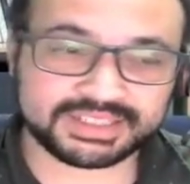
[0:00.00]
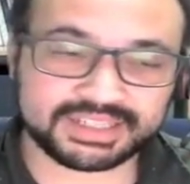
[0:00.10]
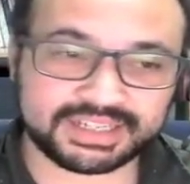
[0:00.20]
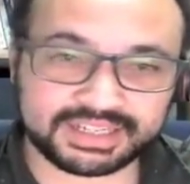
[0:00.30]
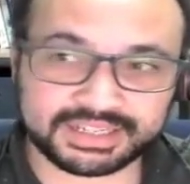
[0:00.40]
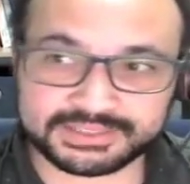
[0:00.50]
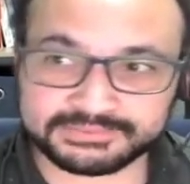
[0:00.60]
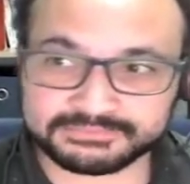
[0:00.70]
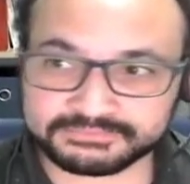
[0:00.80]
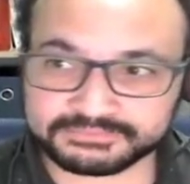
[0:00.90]

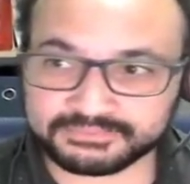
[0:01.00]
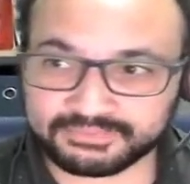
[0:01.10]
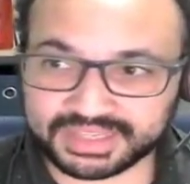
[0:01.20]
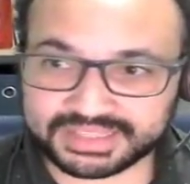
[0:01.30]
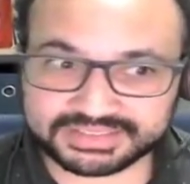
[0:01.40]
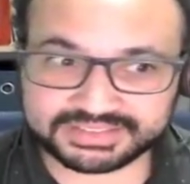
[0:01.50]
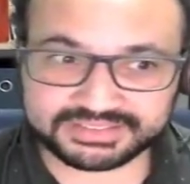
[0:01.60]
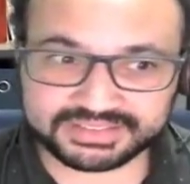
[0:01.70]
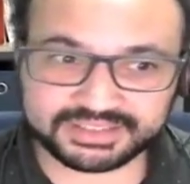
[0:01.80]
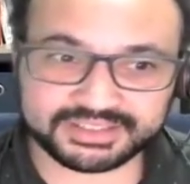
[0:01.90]
our
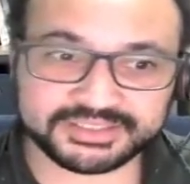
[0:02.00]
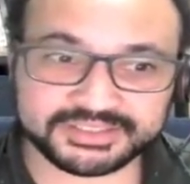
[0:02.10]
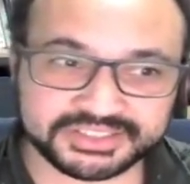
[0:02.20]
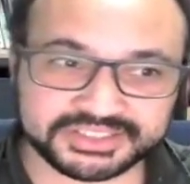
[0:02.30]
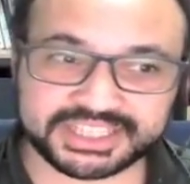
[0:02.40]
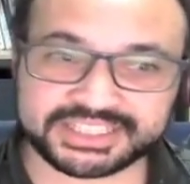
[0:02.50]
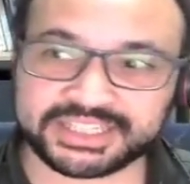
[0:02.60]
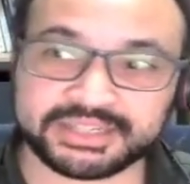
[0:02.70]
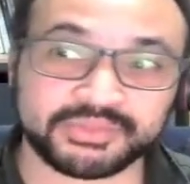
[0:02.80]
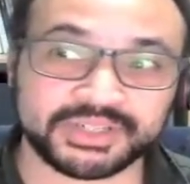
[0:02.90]
hosts JJ and
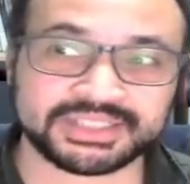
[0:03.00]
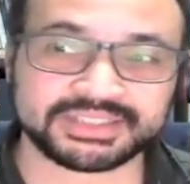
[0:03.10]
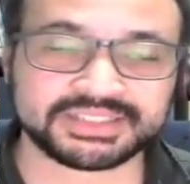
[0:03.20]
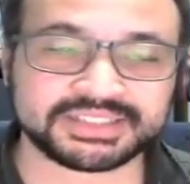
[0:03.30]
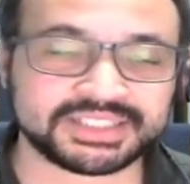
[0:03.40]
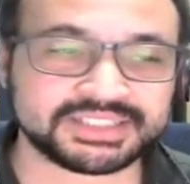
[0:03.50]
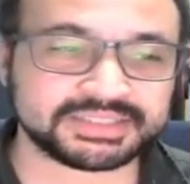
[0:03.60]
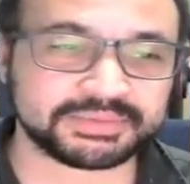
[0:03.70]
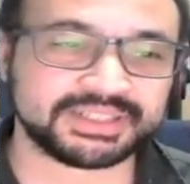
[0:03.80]
Brian to suggest this one.